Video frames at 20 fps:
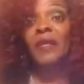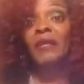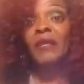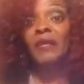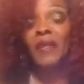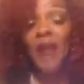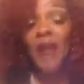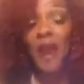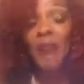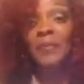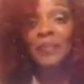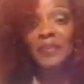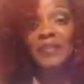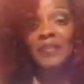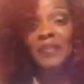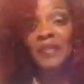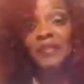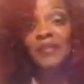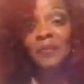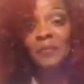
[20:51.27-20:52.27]

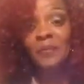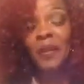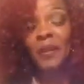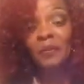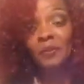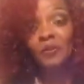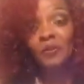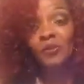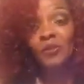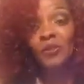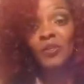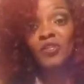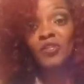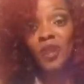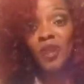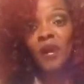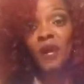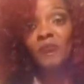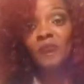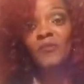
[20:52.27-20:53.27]
competent to be able to do the
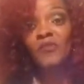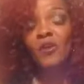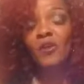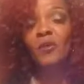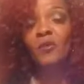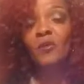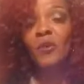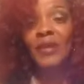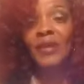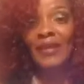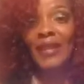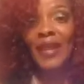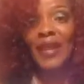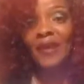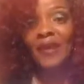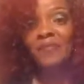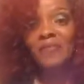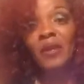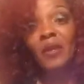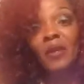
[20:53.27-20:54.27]
job so that we can
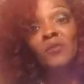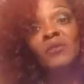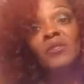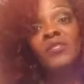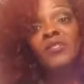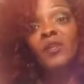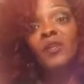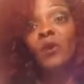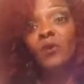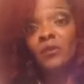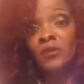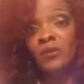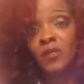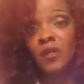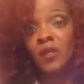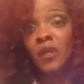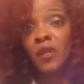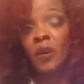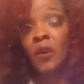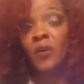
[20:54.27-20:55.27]
have better results.
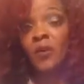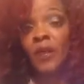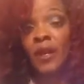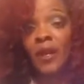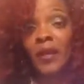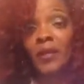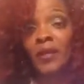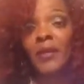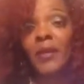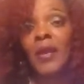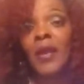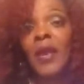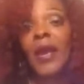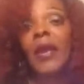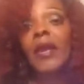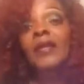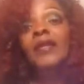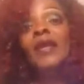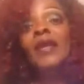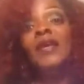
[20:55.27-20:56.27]
Okay?
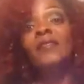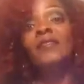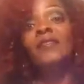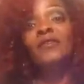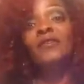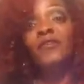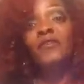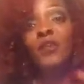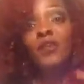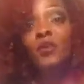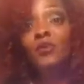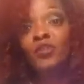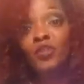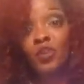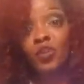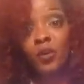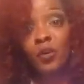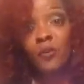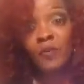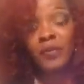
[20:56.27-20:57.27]
And in the
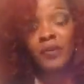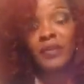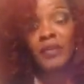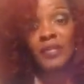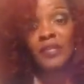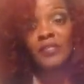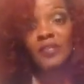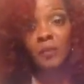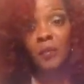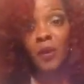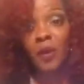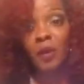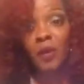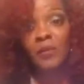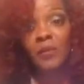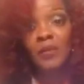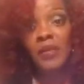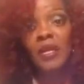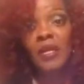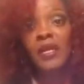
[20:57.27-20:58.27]
future police
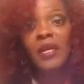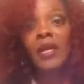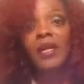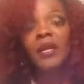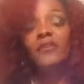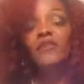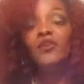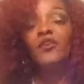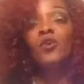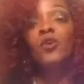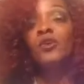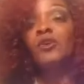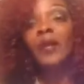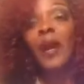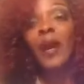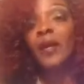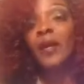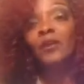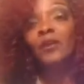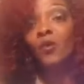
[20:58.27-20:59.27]
department, if you're
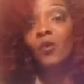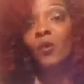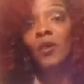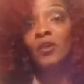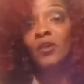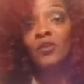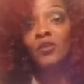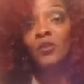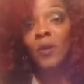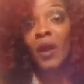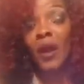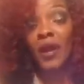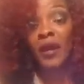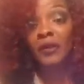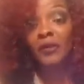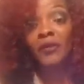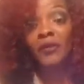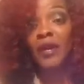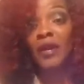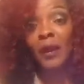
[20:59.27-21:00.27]
not going to
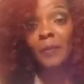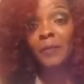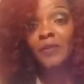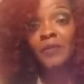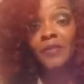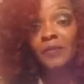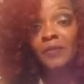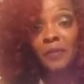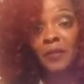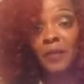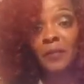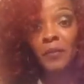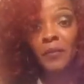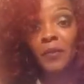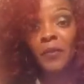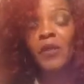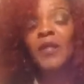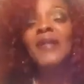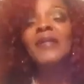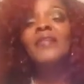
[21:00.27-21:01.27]
hire competent
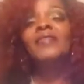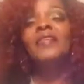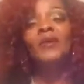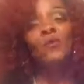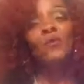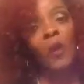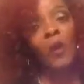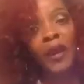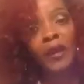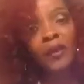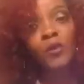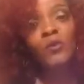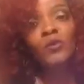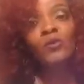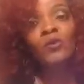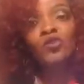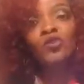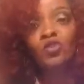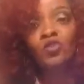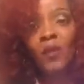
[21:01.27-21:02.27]
people, then why don't
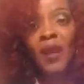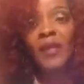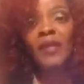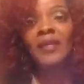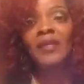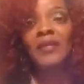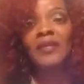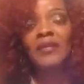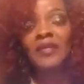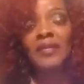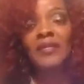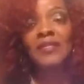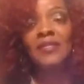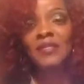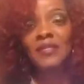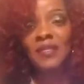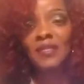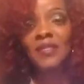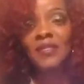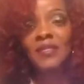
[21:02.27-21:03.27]
you try to get that
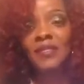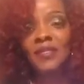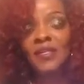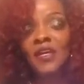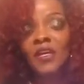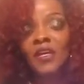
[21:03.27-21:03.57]
assistance